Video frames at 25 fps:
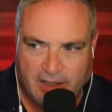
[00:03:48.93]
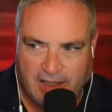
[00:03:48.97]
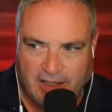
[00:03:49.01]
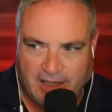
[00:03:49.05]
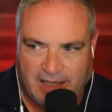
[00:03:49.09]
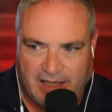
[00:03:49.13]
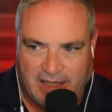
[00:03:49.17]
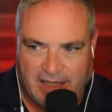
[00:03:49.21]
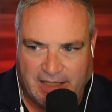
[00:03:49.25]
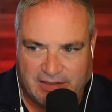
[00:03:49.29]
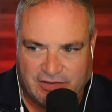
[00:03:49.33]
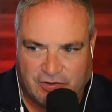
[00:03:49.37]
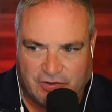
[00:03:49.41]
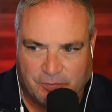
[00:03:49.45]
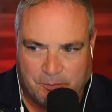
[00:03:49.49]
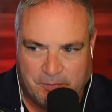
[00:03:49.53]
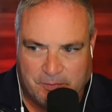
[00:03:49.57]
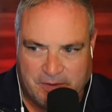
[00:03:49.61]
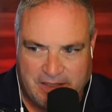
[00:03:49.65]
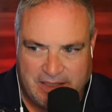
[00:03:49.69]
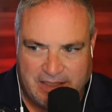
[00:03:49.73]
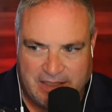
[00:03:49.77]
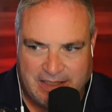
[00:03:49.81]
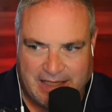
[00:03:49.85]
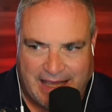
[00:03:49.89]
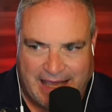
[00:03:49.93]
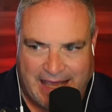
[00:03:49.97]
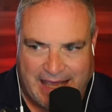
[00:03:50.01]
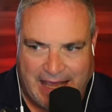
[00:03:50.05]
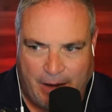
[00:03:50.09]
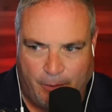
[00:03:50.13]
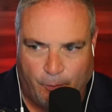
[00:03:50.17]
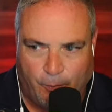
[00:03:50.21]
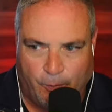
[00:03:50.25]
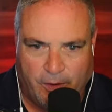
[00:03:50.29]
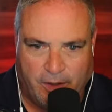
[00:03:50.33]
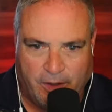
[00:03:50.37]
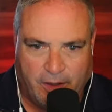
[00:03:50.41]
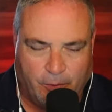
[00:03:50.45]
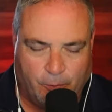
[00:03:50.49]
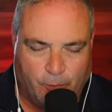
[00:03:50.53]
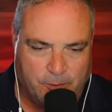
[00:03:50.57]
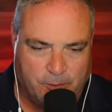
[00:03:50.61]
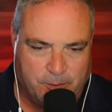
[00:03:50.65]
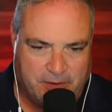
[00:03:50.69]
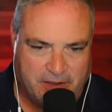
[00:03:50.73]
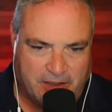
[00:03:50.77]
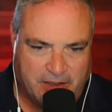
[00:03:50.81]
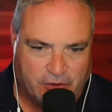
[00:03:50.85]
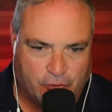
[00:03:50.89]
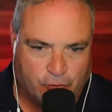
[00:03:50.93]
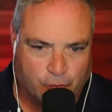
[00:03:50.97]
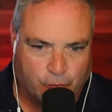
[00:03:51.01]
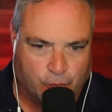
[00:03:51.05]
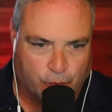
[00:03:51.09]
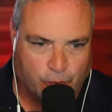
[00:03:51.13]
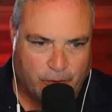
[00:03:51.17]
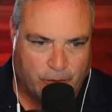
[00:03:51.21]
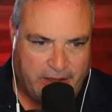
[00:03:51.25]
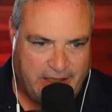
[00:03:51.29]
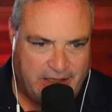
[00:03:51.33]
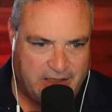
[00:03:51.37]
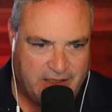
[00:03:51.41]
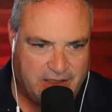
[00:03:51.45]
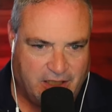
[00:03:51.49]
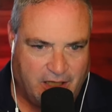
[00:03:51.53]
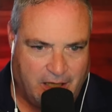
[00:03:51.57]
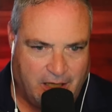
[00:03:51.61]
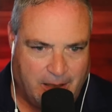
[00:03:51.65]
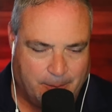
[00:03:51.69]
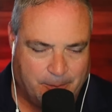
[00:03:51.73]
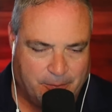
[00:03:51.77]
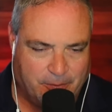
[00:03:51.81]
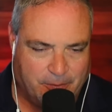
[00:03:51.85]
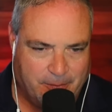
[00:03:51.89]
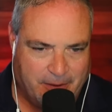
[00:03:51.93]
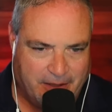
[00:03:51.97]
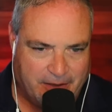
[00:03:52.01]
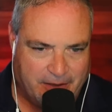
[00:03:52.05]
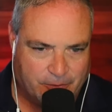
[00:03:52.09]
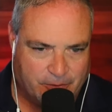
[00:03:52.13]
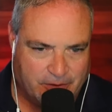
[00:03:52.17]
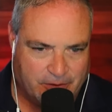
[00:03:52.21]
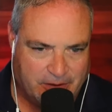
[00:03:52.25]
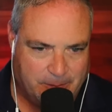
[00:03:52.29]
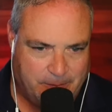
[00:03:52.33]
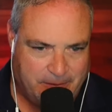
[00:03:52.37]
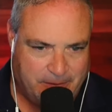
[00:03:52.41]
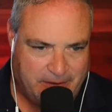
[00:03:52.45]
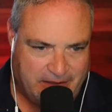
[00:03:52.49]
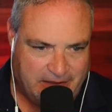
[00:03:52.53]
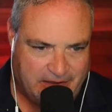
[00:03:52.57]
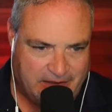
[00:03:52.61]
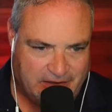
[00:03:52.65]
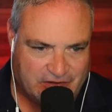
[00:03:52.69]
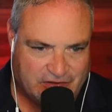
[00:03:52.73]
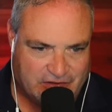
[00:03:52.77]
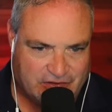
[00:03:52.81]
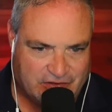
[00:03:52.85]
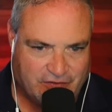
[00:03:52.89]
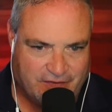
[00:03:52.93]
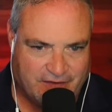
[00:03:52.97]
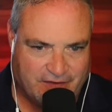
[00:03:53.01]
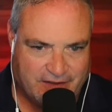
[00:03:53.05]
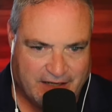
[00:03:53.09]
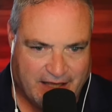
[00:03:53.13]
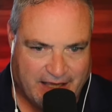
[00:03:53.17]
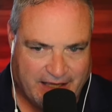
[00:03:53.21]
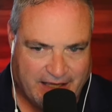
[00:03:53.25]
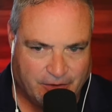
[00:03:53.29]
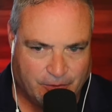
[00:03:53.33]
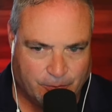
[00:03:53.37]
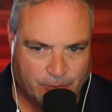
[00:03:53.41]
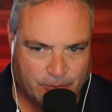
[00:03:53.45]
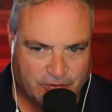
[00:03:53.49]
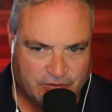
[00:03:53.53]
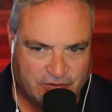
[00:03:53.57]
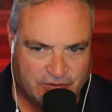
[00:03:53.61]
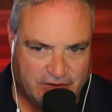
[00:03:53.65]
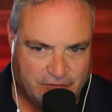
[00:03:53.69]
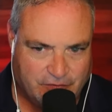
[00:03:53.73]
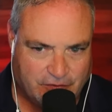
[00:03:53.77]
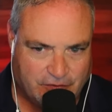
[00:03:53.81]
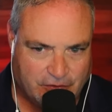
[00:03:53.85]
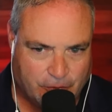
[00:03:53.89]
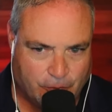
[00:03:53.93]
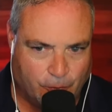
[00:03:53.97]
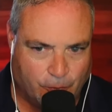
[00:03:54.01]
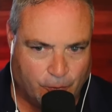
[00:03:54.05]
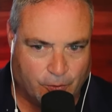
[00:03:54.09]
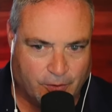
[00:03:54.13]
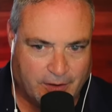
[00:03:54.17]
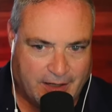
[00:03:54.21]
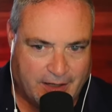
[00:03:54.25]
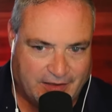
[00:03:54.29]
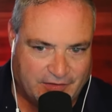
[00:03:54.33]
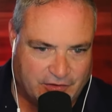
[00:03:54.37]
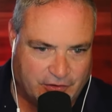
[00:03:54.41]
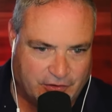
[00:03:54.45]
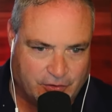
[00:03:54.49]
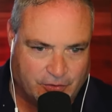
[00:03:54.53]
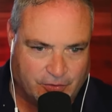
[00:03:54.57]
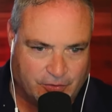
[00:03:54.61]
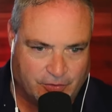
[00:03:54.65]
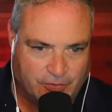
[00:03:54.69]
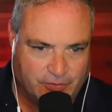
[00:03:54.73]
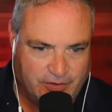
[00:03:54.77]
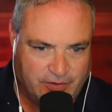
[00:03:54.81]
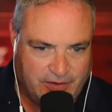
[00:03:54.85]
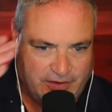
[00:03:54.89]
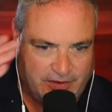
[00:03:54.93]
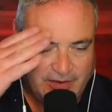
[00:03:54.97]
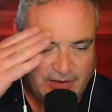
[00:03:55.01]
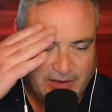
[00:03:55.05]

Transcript: And to me, Atwell would be a great complementary piece to the Niner receiving core as it currently